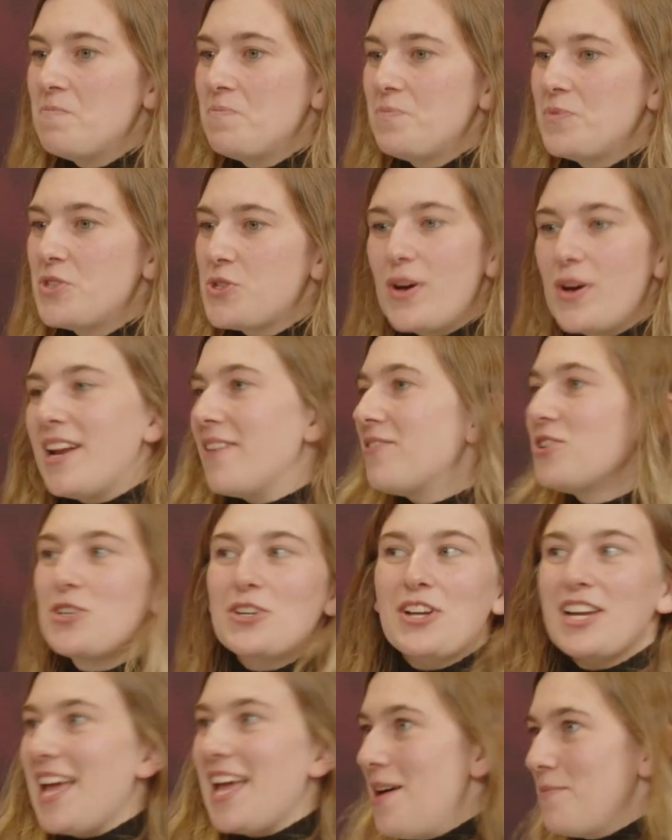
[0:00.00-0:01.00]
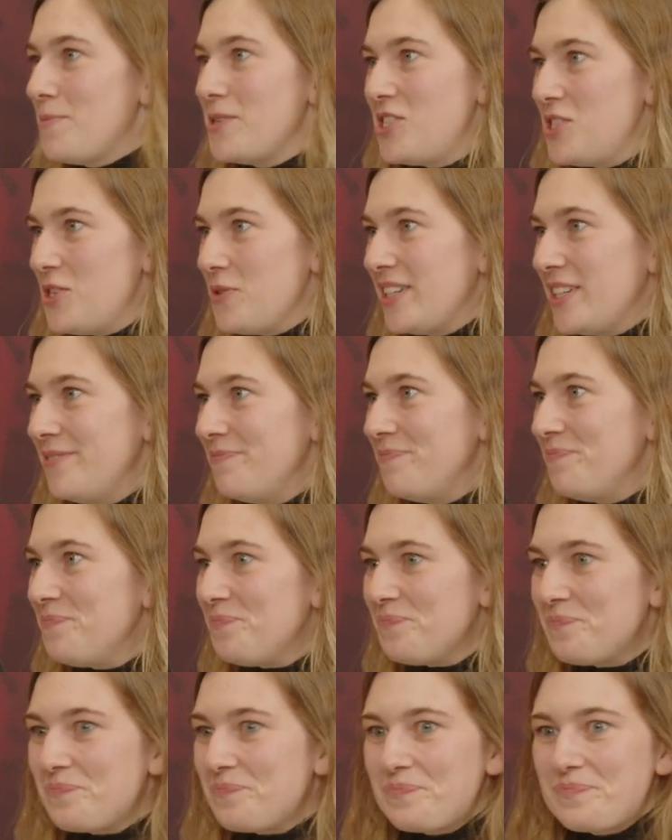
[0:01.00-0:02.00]
So I never took a campus tour.
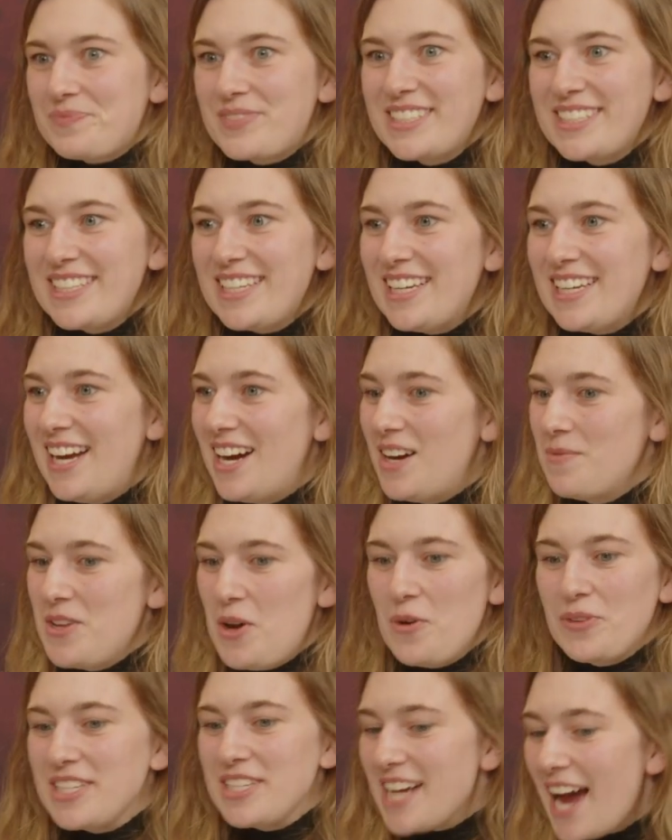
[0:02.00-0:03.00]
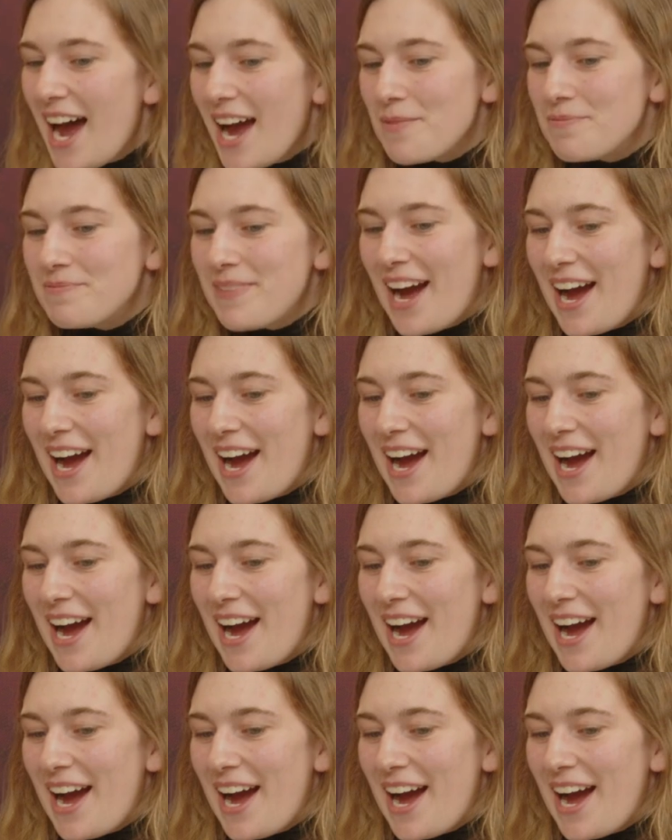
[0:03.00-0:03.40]
The only time